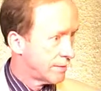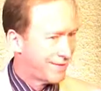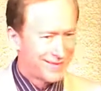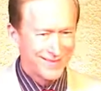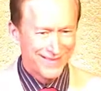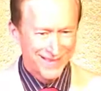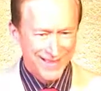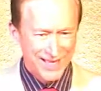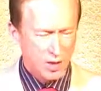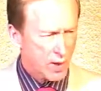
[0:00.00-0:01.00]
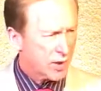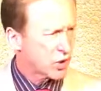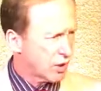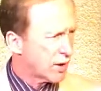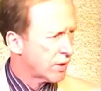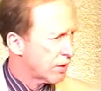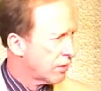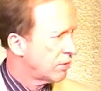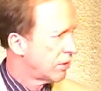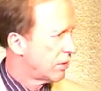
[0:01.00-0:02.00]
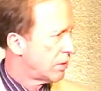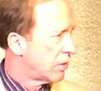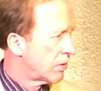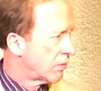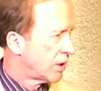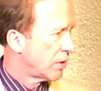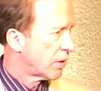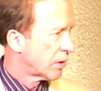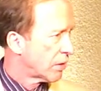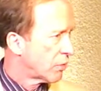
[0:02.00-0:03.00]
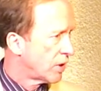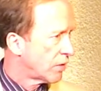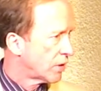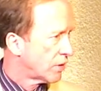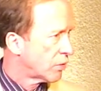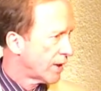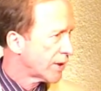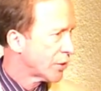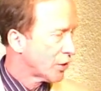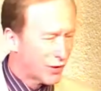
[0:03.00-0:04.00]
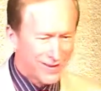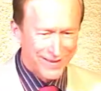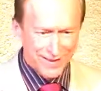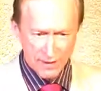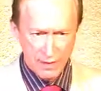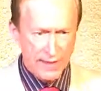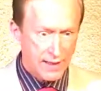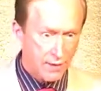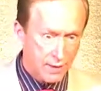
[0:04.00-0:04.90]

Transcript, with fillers: it's quite a journey, you know, when you're, when you're a director of anything.